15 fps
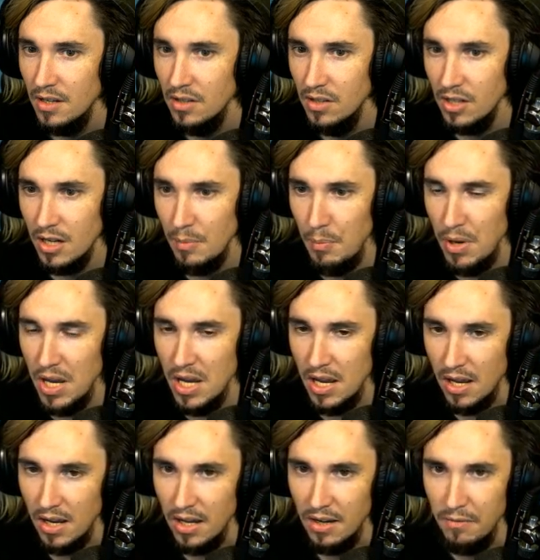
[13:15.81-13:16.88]
Look at me.
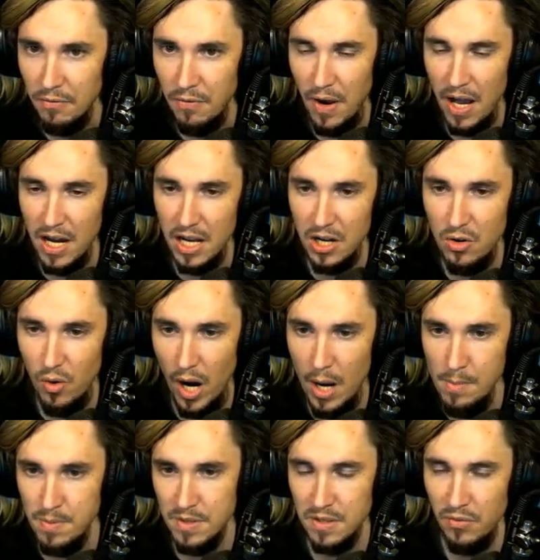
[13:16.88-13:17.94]
Finding
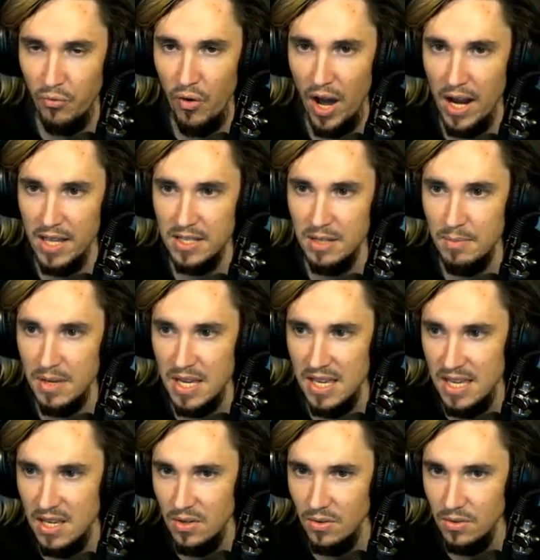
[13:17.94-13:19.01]
grapes. Finding some
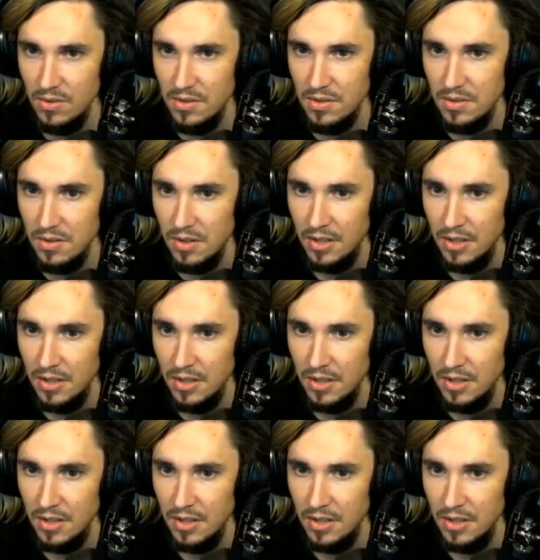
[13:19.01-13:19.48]
eels.